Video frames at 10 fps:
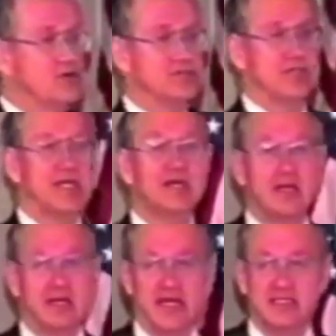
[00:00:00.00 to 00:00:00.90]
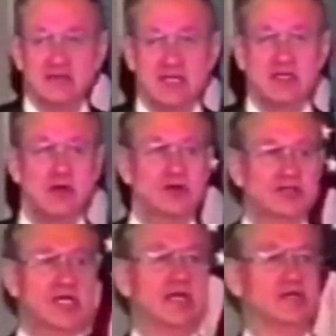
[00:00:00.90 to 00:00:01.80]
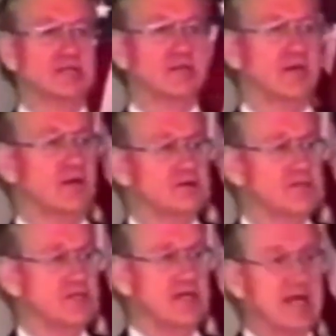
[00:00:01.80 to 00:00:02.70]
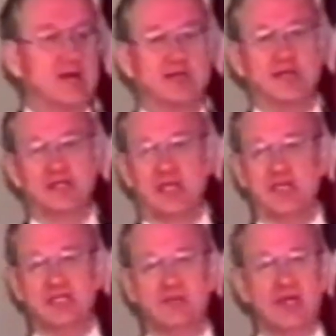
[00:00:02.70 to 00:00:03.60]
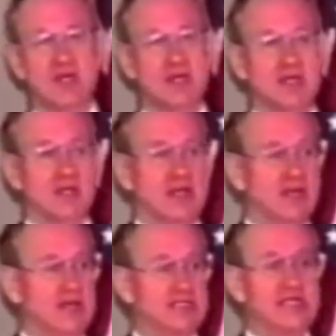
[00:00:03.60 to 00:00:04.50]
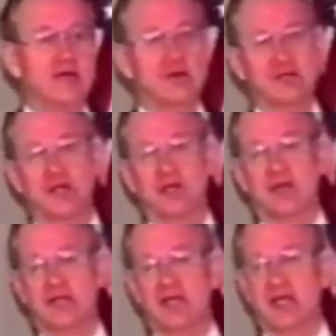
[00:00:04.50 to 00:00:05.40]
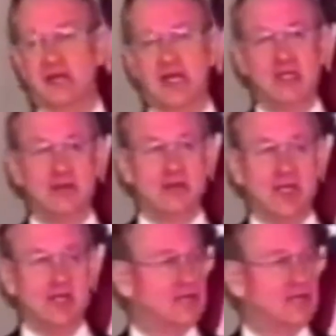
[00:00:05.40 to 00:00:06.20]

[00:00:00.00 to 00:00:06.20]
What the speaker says: host ill. He has to make the host sick, so the host is unable to dislodge him. And next hour we'll talk about the AMA, okay,